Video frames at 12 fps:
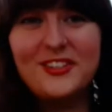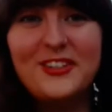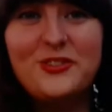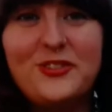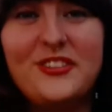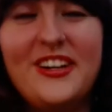
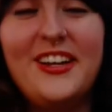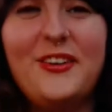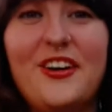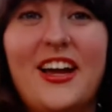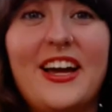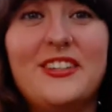interested in
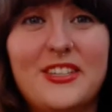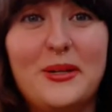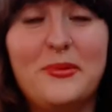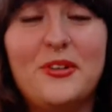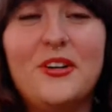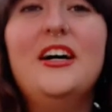learning a
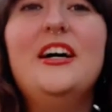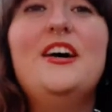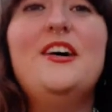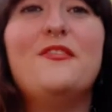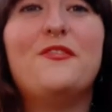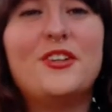double,
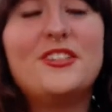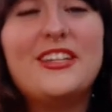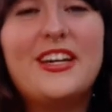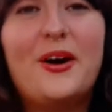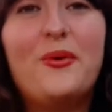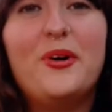first
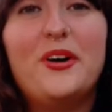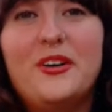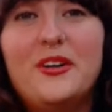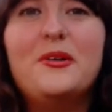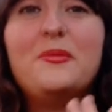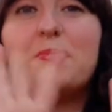thing I will